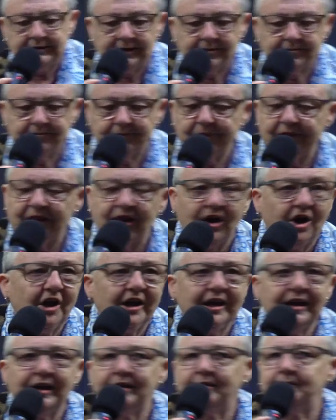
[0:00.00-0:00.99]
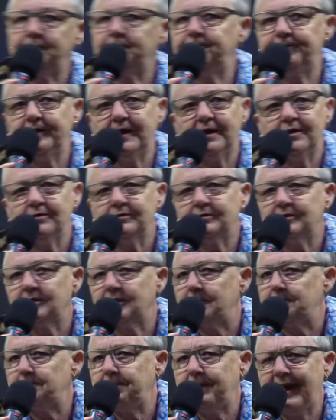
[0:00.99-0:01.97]
I had felt
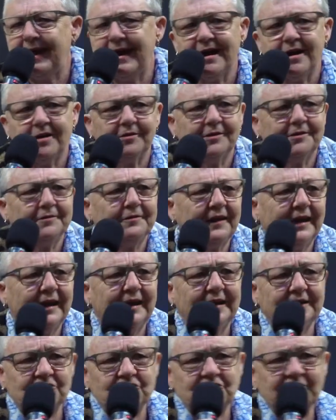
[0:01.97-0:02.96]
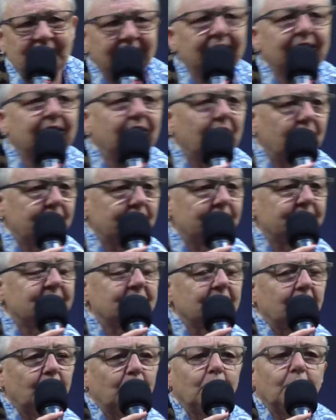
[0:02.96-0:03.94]
the power of angelic
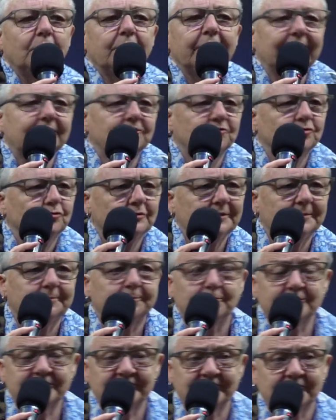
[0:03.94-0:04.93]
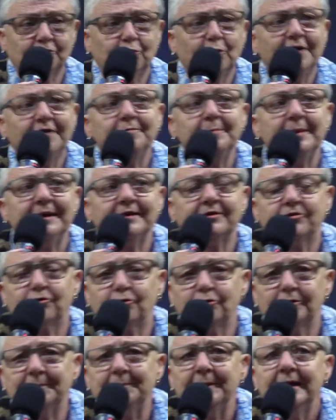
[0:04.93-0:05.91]
hosts all that trip. It was a 12-month
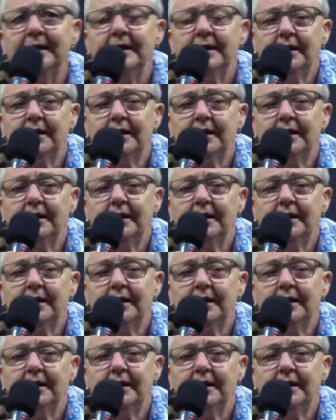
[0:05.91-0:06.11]
trip.